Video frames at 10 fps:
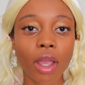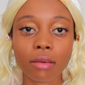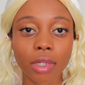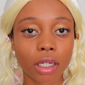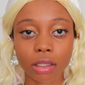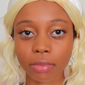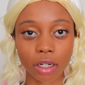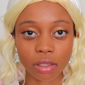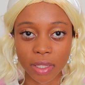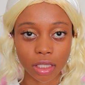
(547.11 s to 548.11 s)
I'm not gonna
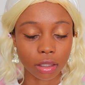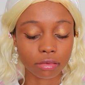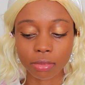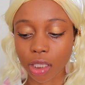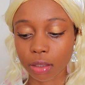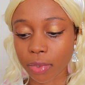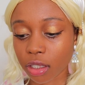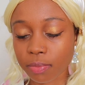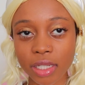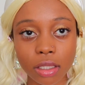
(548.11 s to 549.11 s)
embarrass myself. I'm not gonna
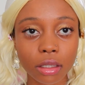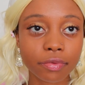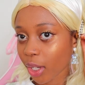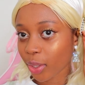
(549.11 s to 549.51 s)
embarrass myself.